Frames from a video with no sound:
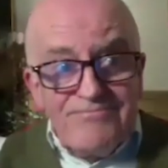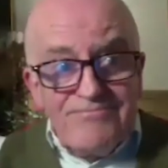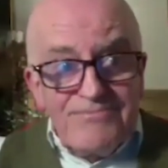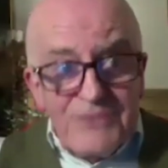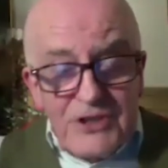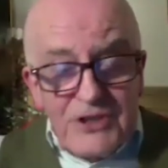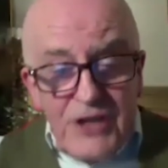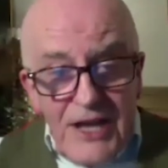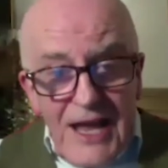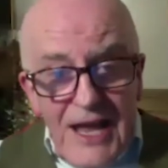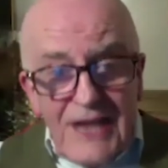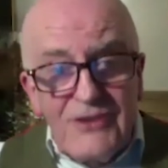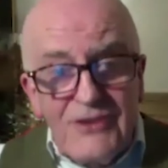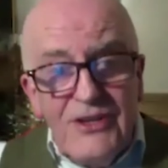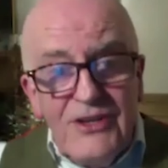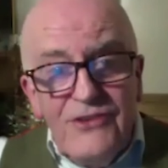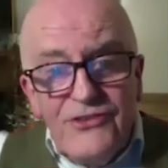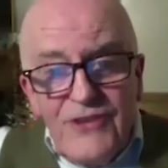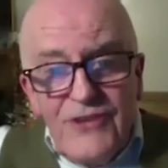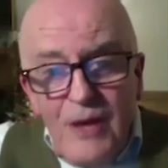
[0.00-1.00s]
connect
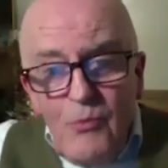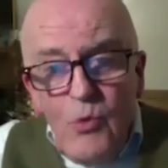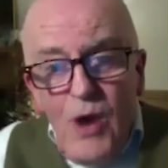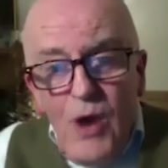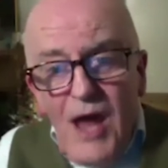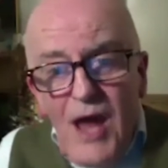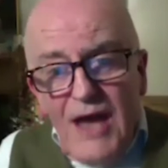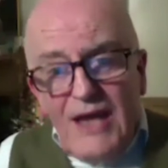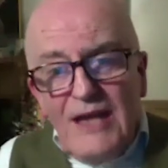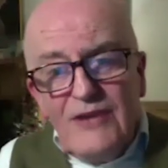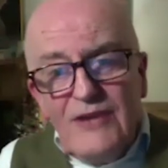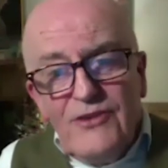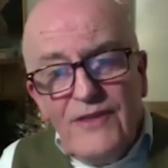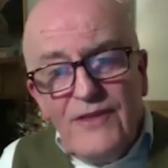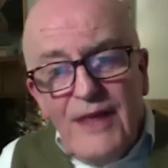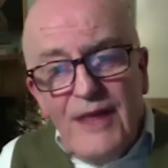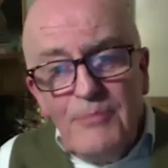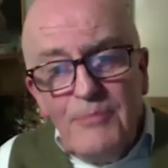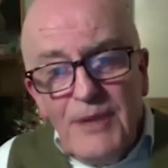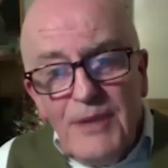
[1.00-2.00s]
in some way to
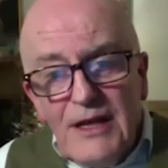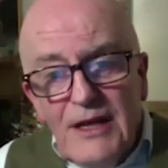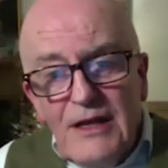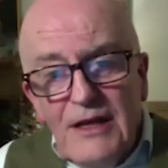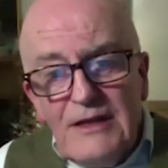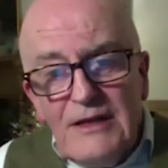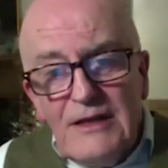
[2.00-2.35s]
that bigger.